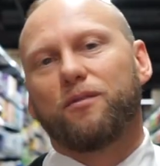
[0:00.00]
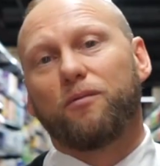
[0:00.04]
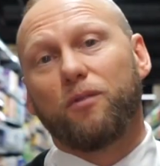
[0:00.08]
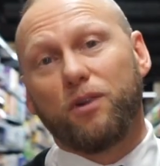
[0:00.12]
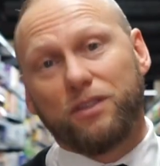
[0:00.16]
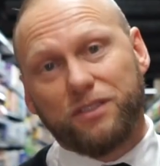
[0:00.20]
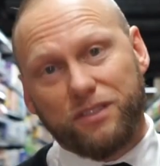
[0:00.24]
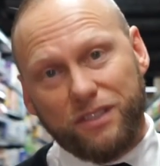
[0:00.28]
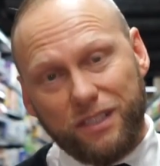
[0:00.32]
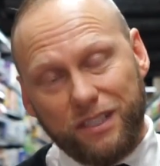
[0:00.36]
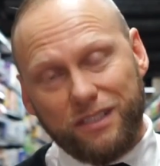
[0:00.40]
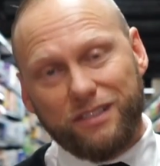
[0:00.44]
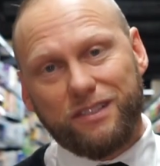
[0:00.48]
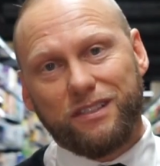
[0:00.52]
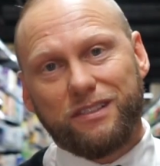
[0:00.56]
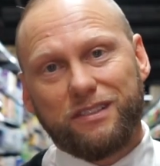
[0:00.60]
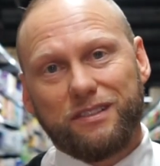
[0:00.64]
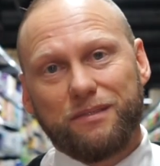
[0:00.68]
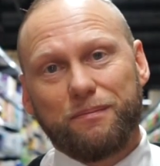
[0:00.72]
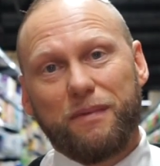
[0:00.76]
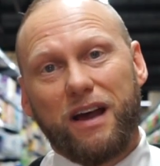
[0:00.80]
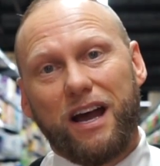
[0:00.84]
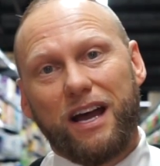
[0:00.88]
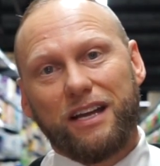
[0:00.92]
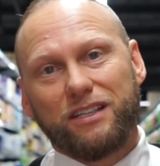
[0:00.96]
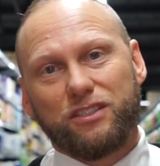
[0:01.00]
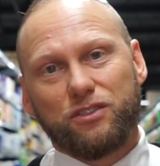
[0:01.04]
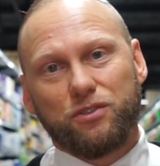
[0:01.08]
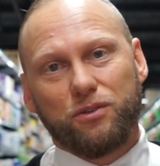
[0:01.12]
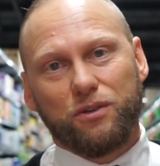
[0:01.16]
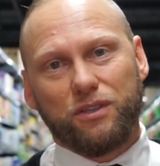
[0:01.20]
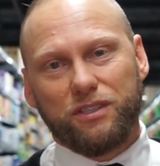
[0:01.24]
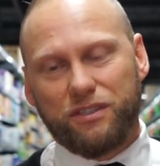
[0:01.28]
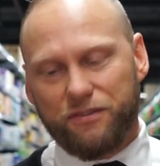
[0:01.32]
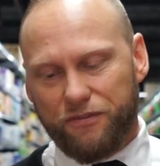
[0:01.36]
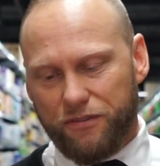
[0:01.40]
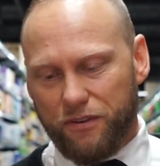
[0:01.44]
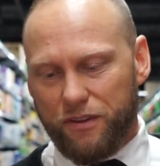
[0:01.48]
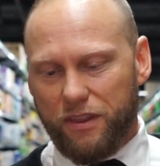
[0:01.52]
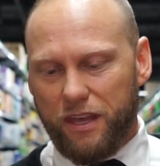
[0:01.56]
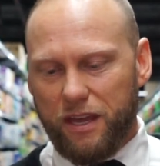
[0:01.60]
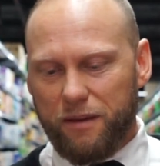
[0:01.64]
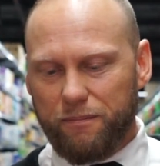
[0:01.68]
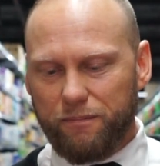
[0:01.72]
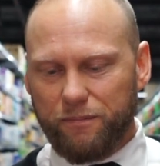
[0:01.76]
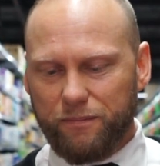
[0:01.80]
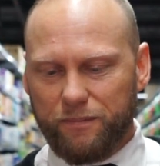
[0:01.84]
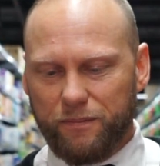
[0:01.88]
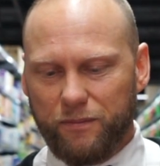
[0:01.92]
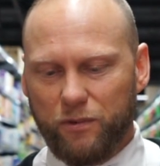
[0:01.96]
Was this a smart choice for
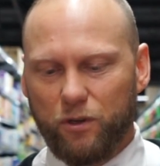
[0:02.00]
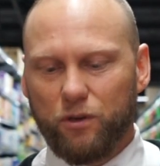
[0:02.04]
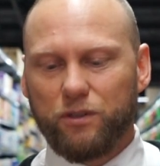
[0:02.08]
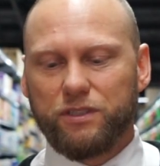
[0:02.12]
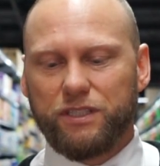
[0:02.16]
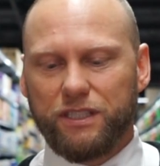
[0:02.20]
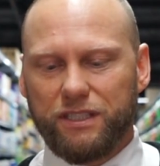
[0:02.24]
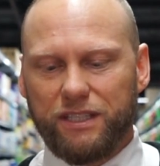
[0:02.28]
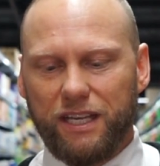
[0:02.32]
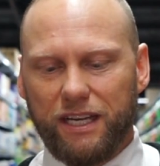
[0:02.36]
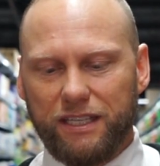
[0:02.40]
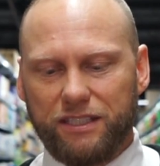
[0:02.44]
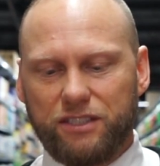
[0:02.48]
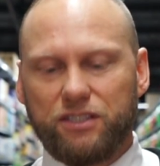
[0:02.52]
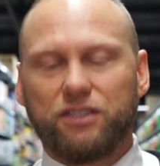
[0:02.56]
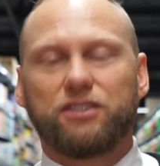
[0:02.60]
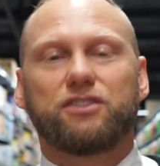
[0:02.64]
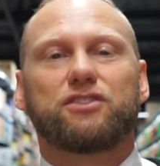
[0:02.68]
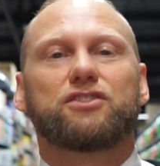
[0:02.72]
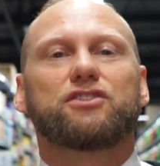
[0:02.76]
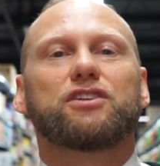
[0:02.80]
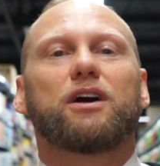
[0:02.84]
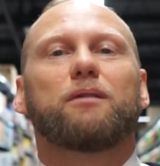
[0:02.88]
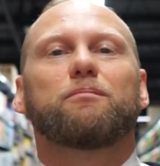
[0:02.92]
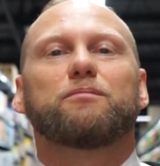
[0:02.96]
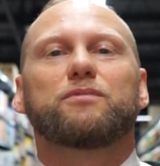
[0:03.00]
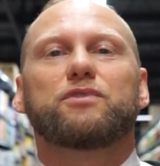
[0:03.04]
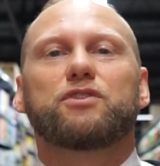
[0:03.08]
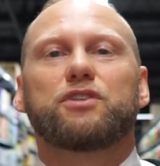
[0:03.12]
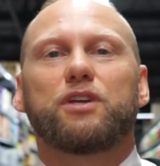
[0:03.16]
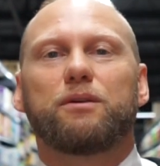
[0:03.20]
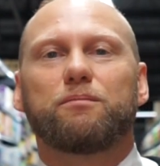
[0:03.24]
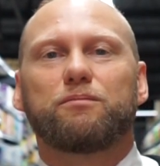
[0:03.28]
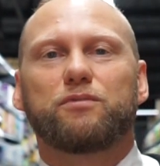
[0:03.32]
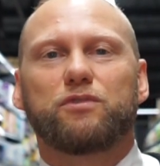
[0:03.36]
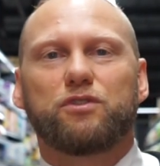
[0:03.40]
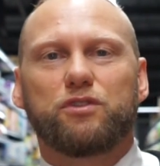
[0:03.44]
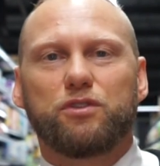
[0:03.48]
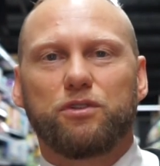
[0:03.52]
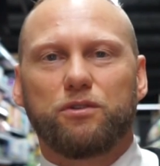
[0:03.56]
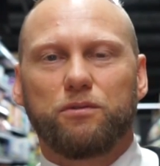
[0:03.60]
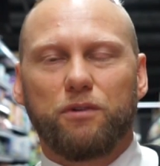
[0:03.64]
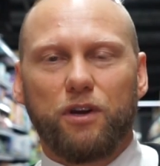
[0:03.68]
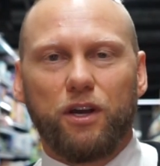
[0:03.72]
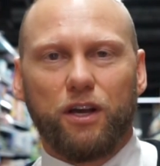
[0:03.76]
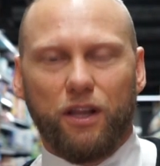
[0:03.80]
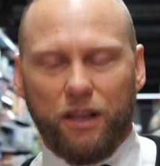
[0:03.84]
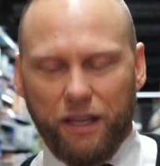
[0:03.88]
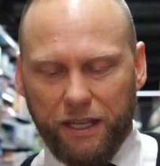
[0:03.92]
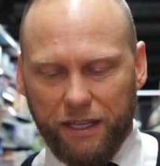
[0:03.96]
them, or did they just jump ship too
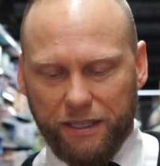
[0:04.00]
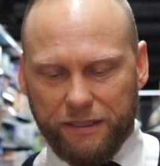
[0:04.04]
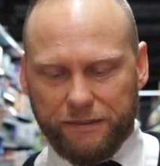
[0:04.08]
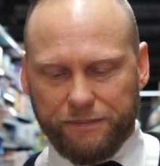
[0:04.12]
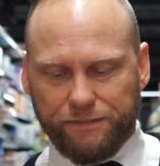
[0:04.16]
early?